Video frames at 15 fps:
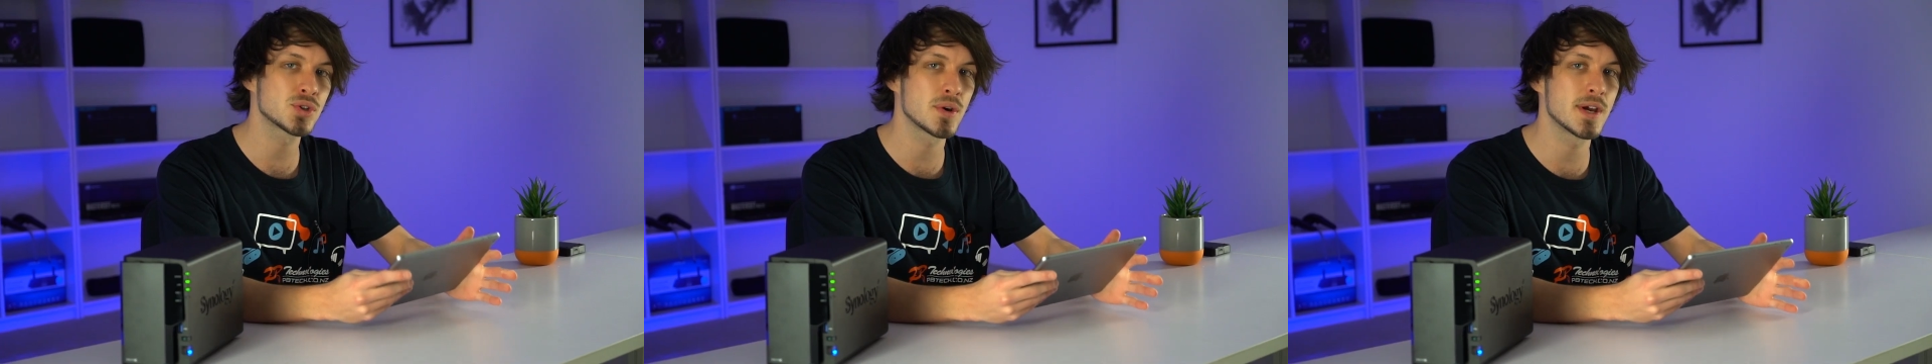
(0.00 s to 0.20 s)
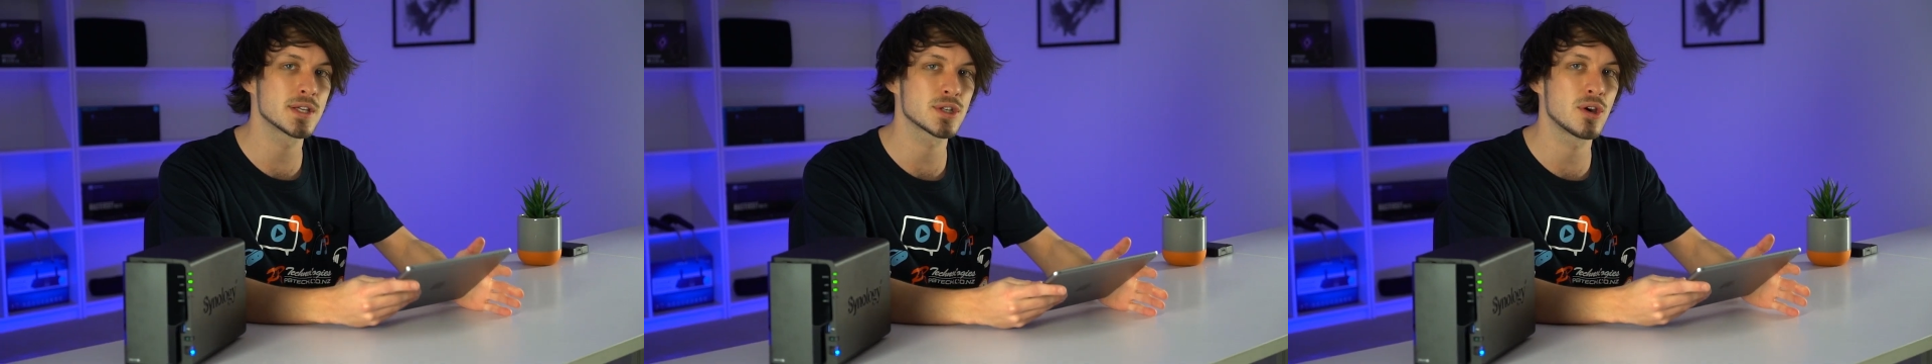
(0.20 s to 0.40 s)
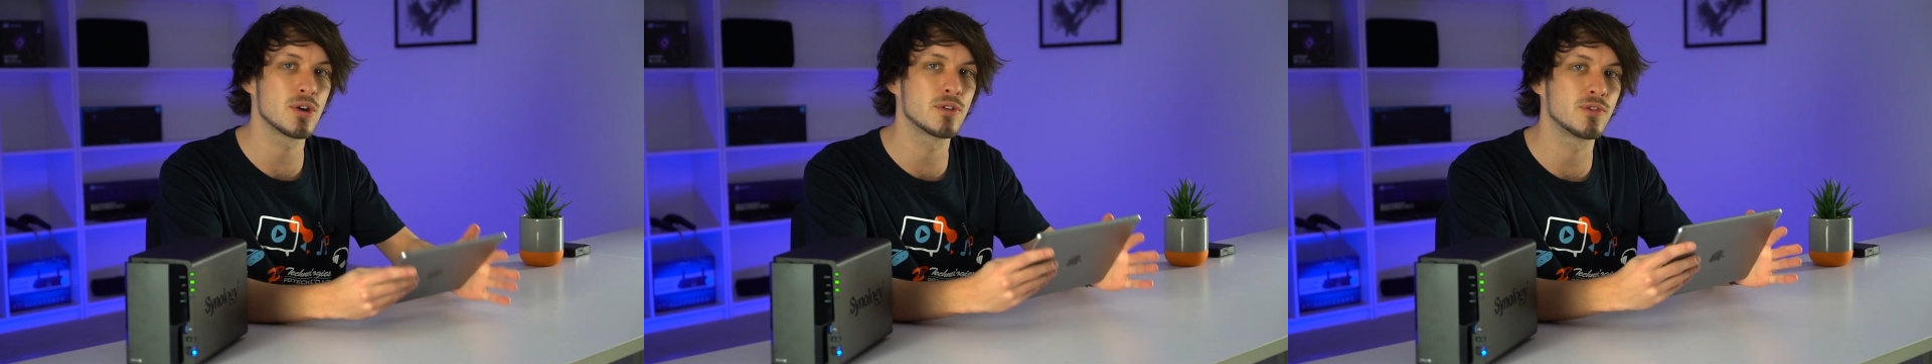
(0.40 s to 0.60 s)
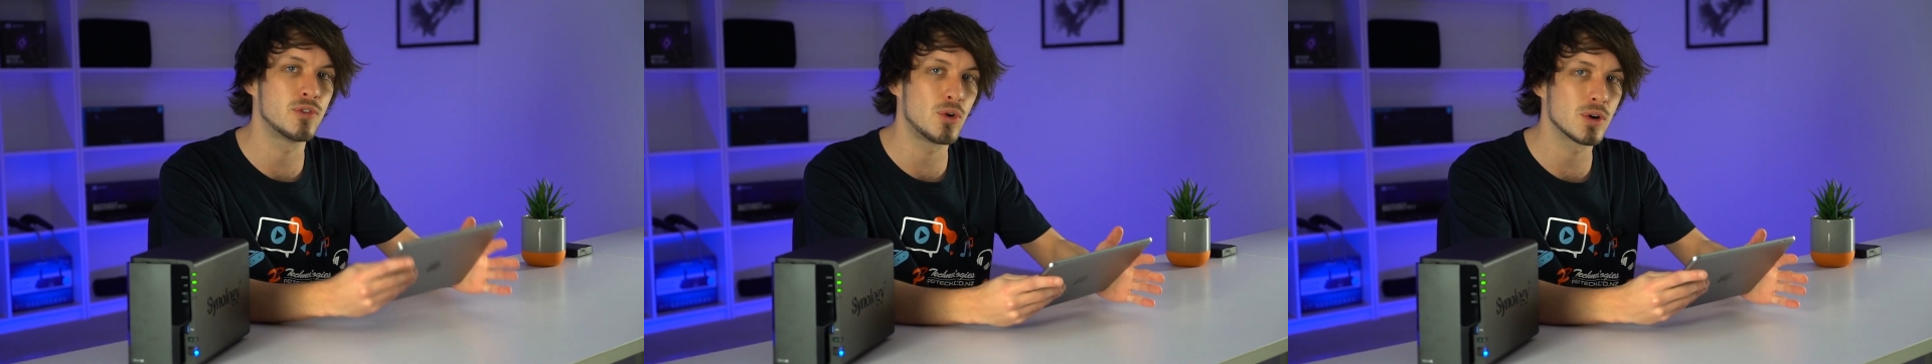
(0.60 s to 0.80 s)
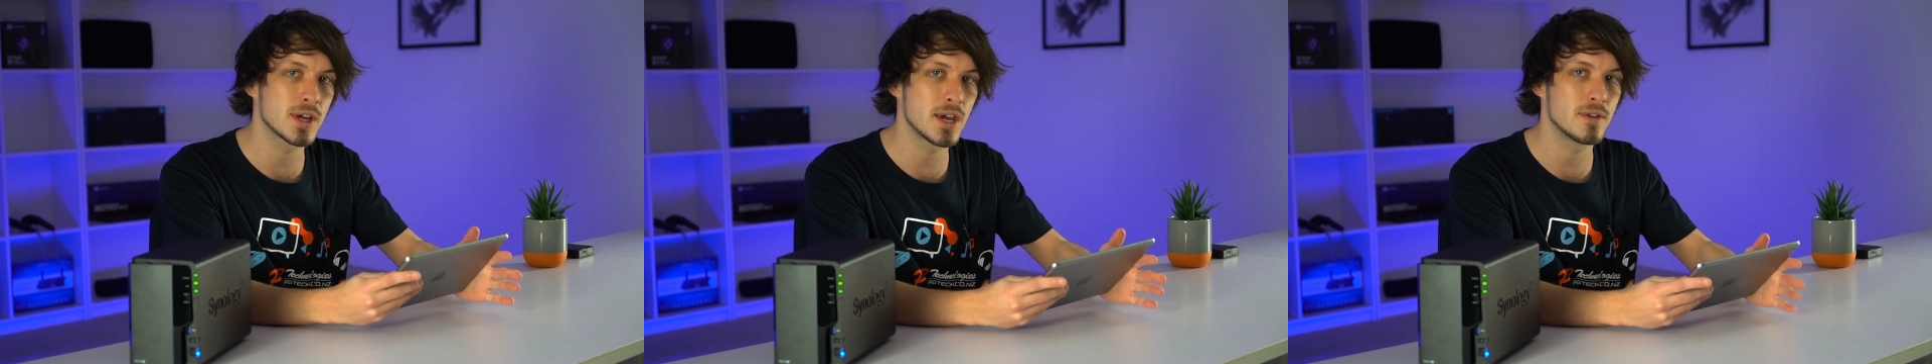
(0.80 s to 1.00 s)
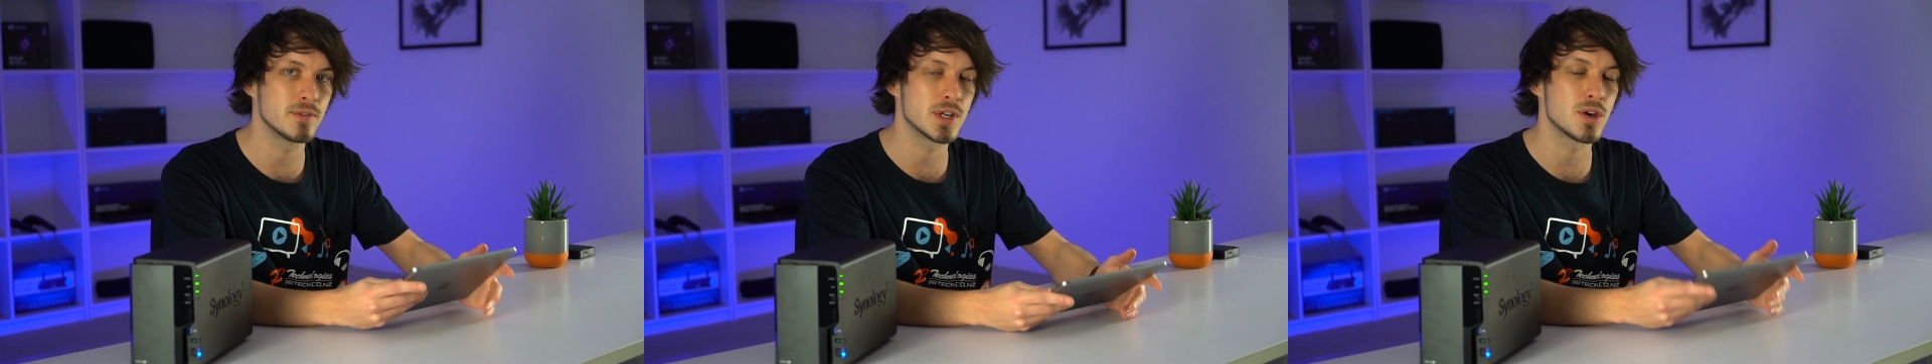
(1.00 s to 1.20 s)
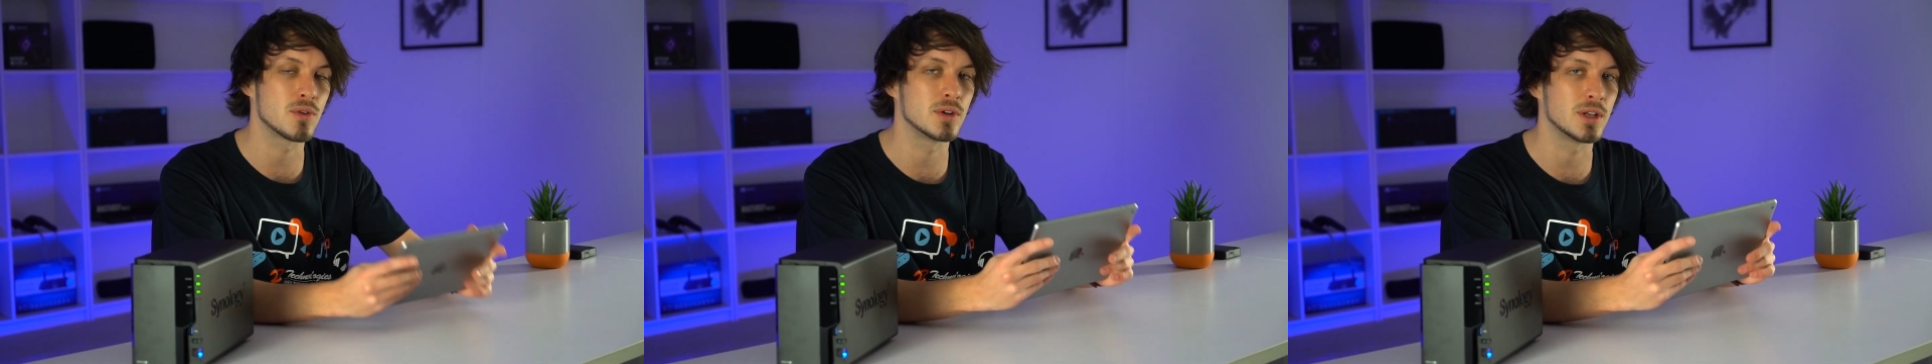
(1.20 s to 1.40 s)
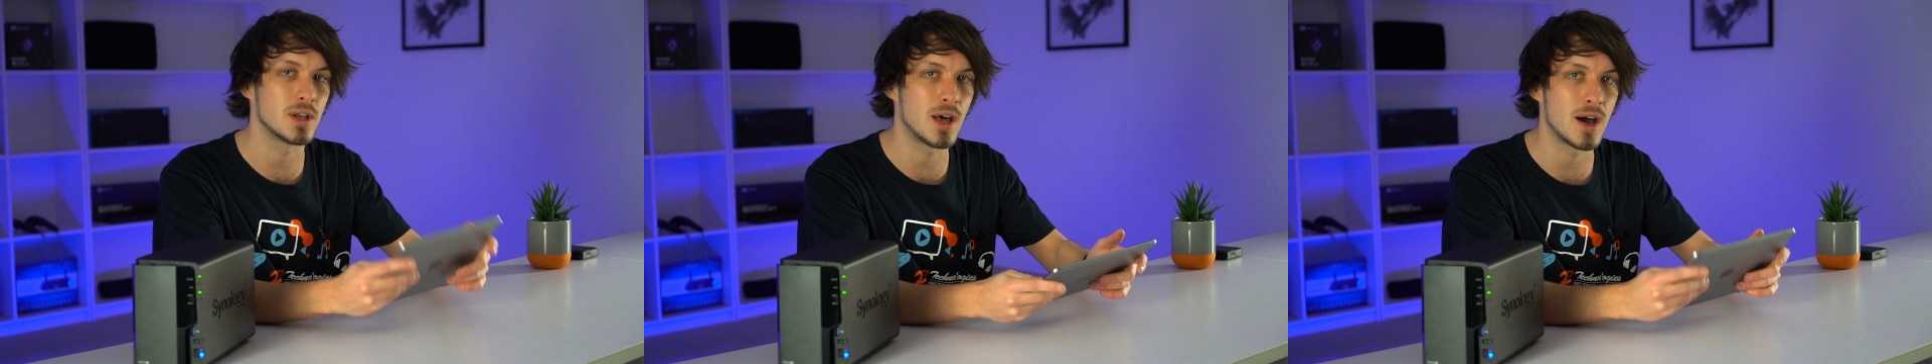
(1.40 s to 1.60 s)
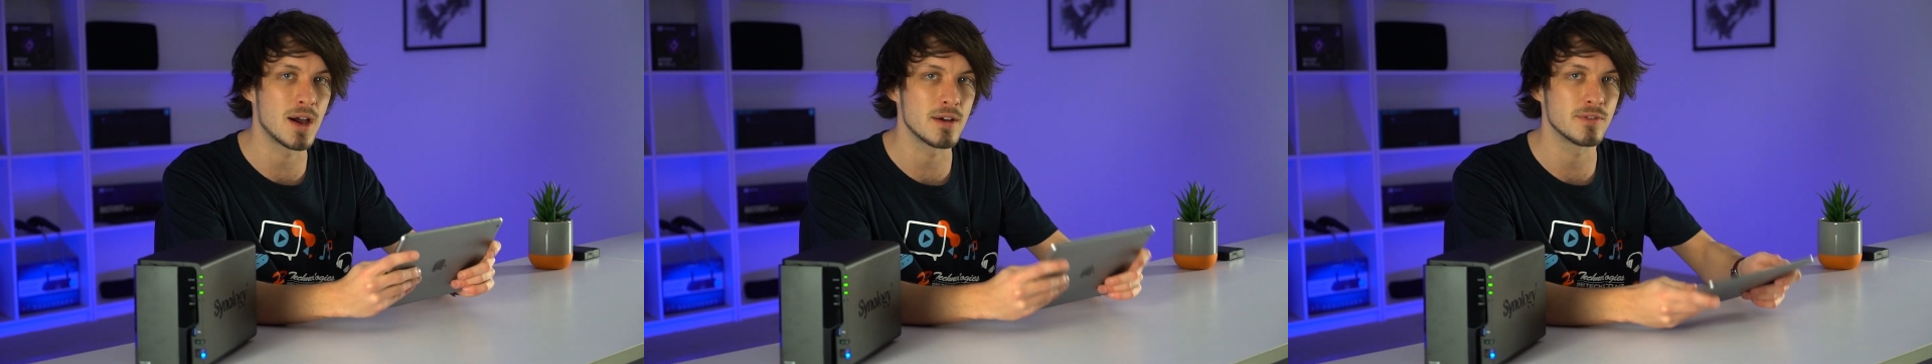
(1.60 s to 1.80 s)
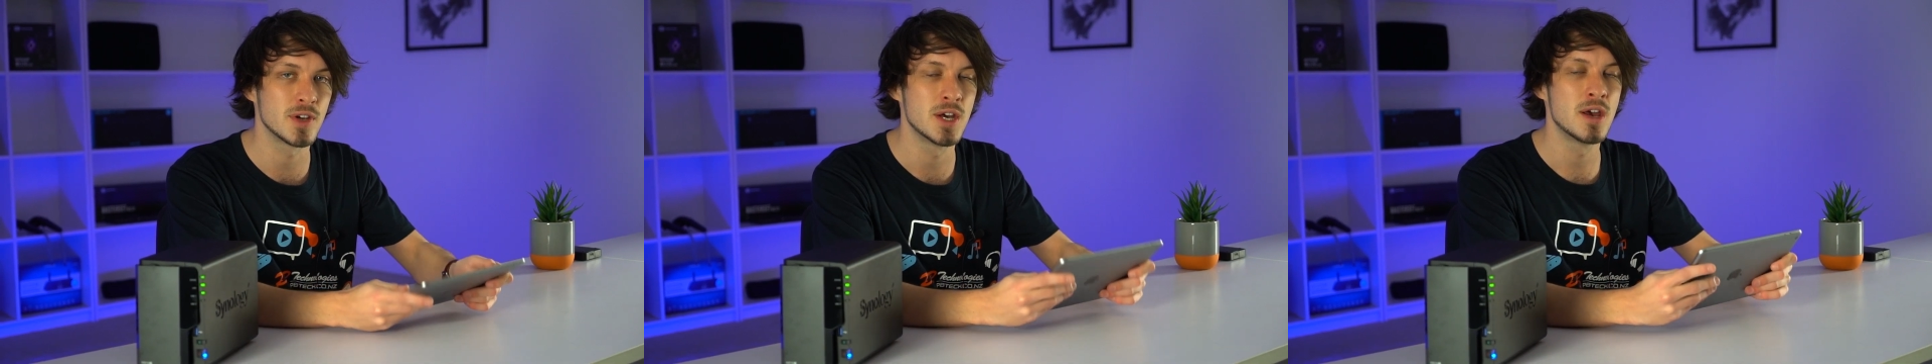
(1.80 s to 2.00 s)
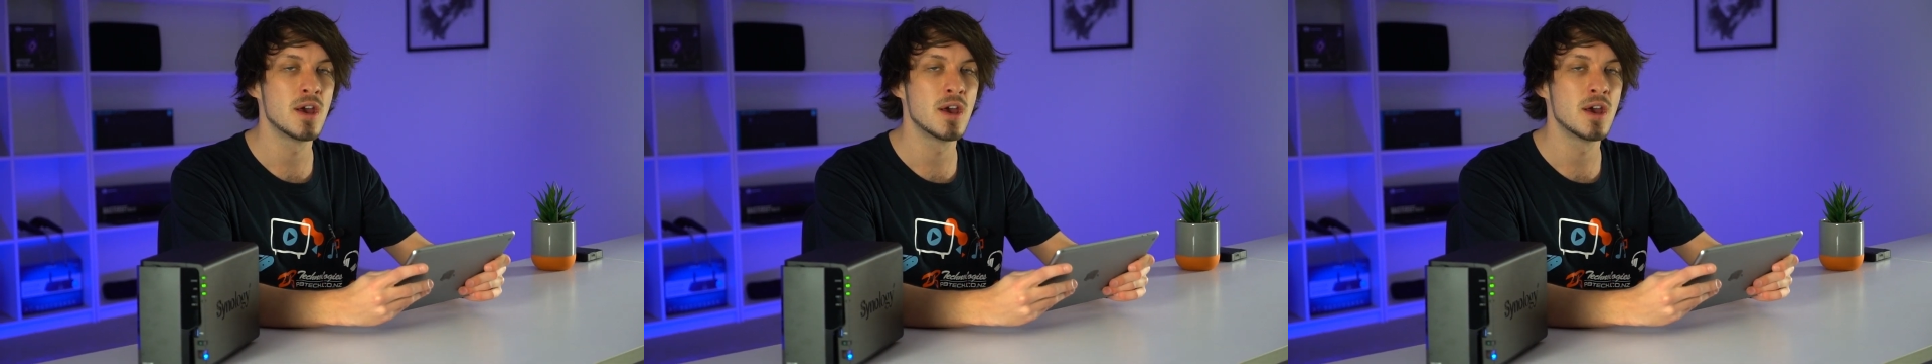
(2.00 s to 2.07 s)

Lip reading: transcode 4K video live,